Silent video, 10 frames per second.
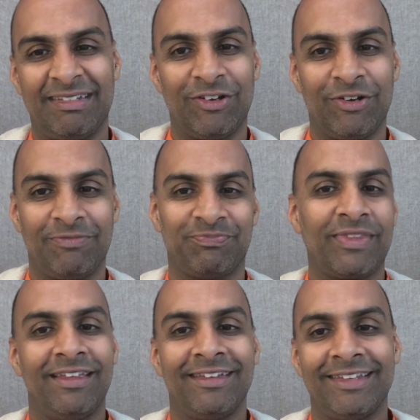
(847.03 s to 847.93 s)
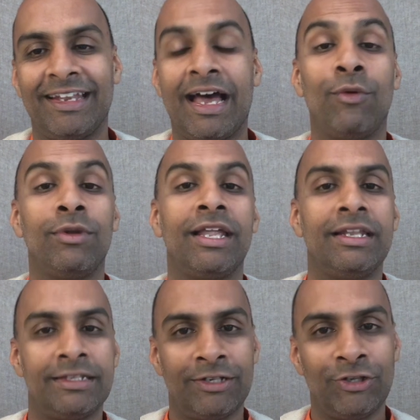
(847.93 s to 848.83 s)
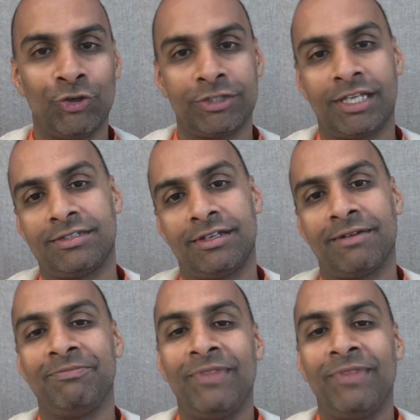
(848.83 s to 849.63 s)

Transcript: No. Then how will I listen to your satsang?